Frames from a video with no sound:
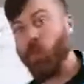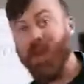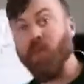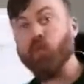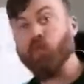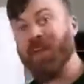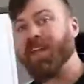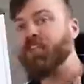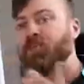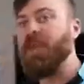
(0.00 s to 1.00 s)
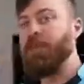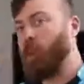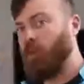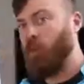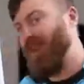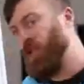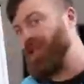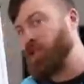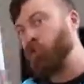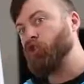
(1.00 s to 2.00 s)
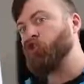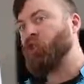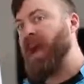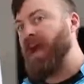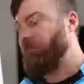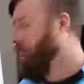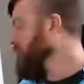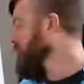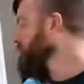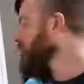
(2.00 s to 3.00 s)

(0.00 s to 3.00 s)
the way you reach people, the way you get your traffic